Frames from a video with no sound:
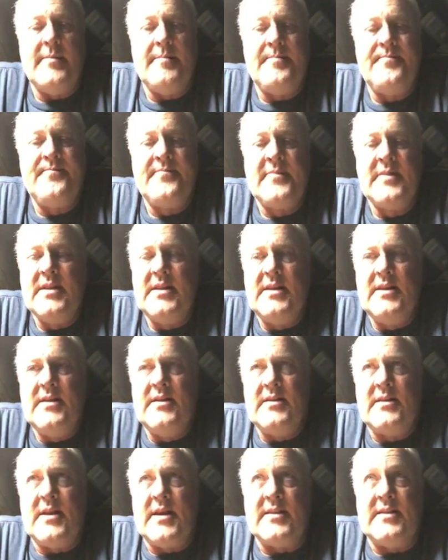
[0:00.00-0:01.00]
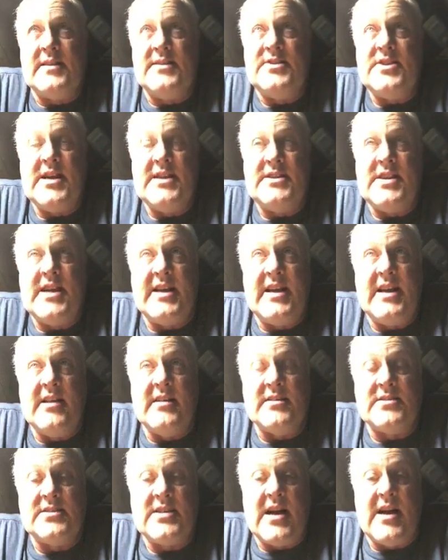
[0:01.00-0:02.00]
Start sending off for
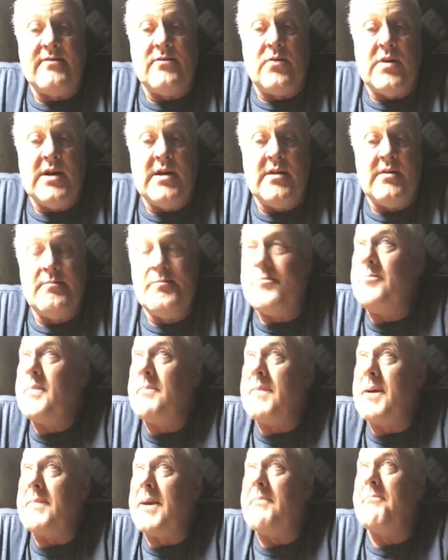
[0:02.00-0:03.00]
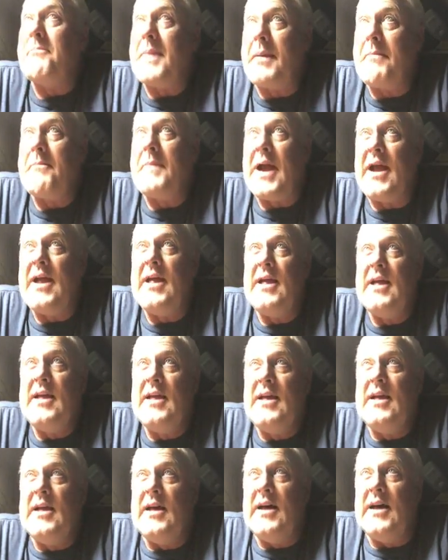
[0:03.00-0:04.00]
carrier packets. I'll probably
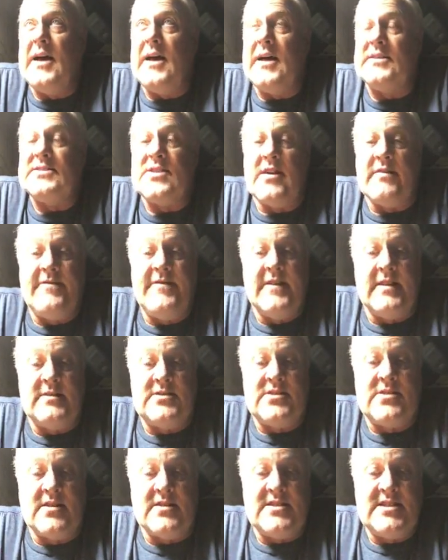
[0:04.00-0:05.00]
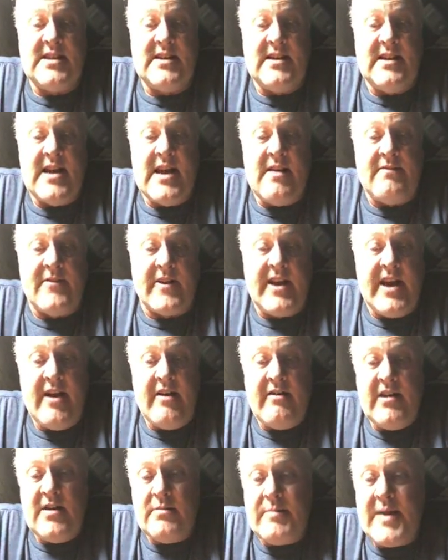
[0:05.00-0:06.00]
pick about, a
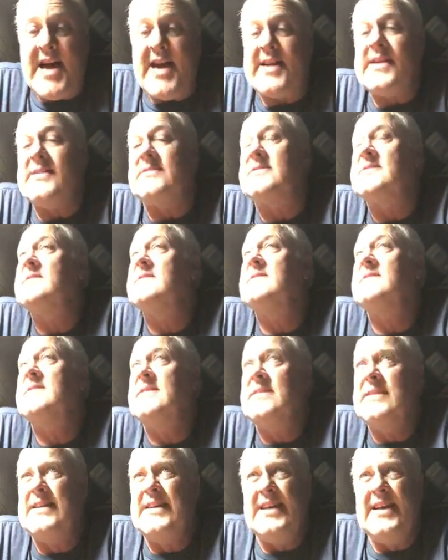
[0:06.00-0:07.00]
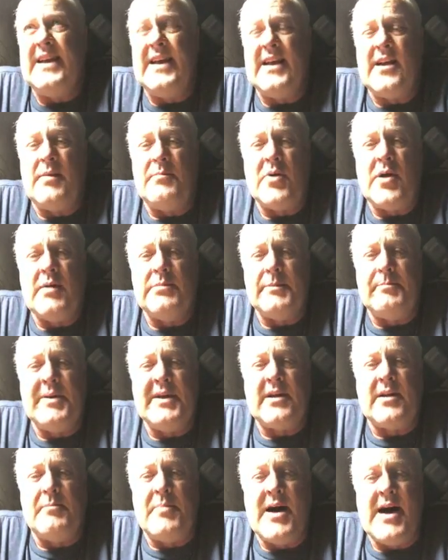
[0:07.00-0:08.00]
dozen at the most. You know,
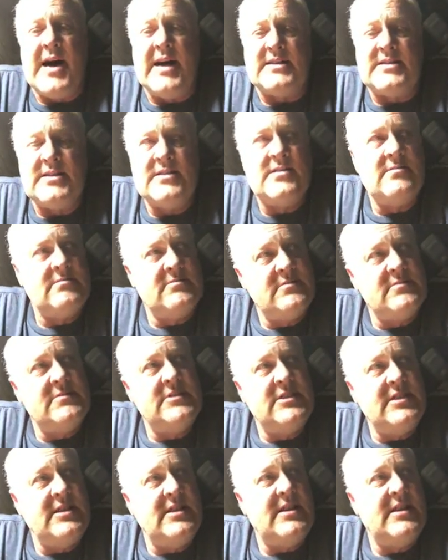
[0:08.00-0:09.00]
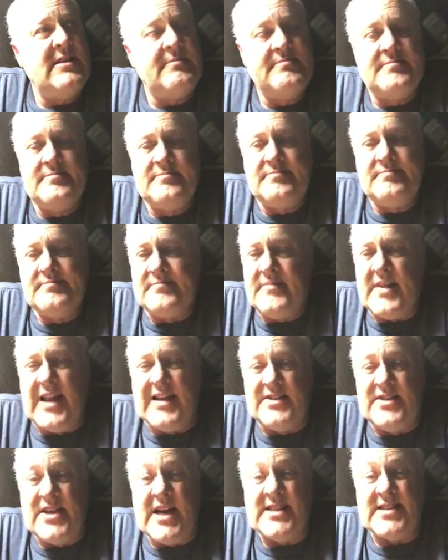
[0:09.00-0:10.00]
somewhere between 9,
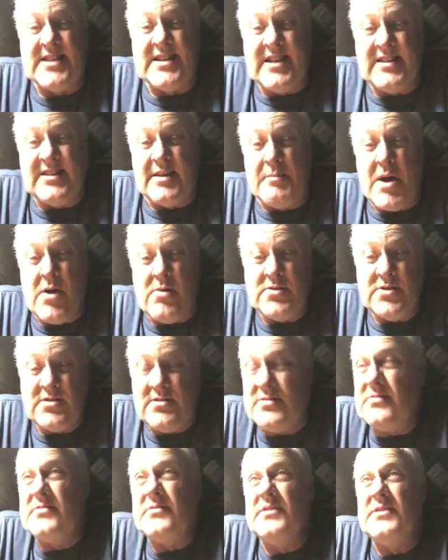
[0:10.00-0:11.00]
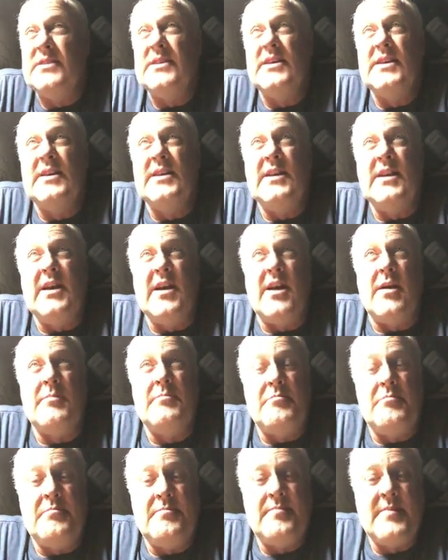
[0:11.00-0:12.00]
12 broker
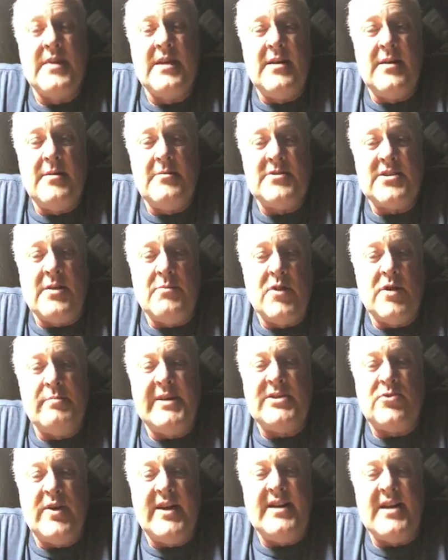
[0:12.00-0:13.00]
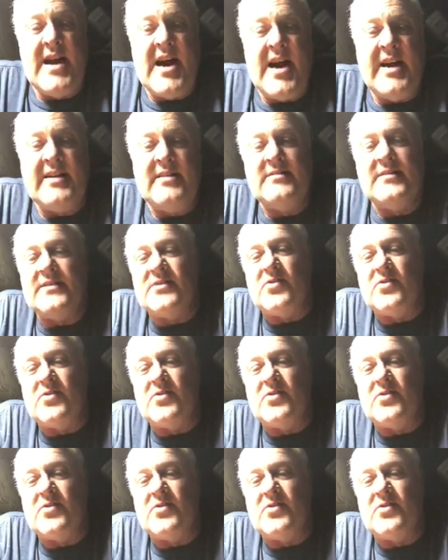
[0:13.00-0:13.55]
carrier packet to fill out.